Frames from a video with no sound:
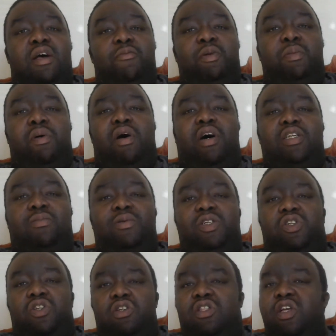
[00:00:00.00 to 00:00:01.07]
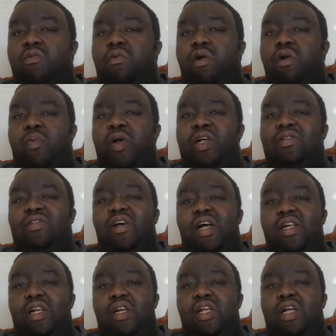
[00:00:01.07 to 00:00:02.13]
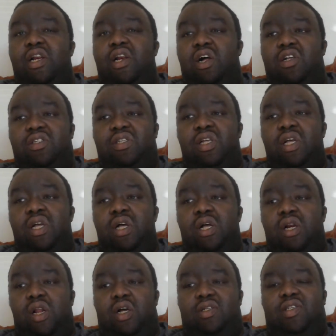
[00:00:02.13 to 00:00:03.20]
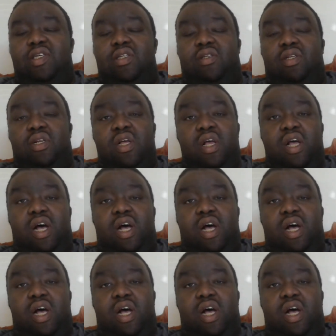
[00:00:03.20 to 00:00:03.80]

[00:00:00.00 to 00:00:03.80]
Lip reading: and people ask me, do you think we're a better side than that last season?